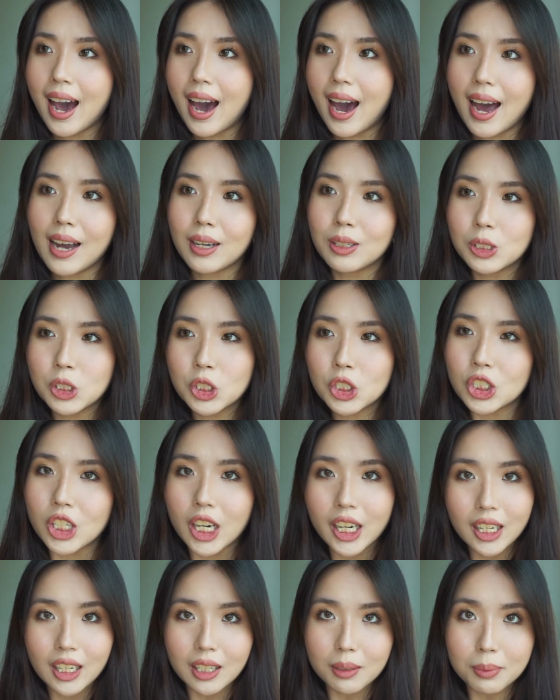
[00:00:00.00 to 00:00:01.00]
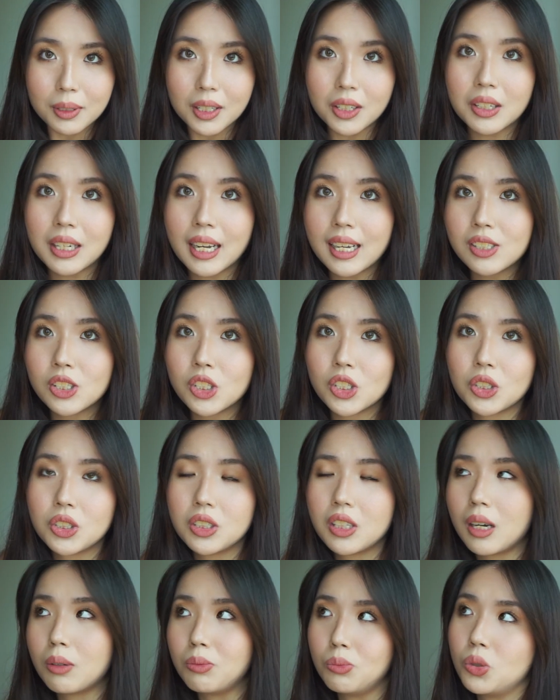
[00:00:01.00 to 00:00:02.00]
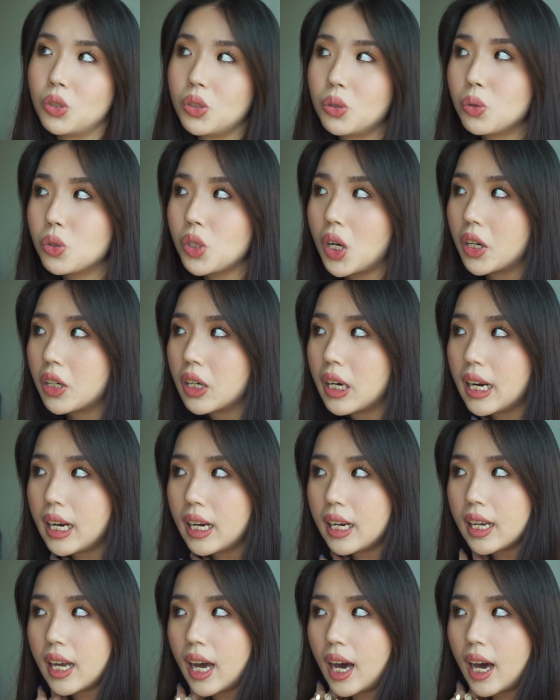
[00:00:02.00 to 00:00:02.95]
I will start uploading soon. I'm so sorry.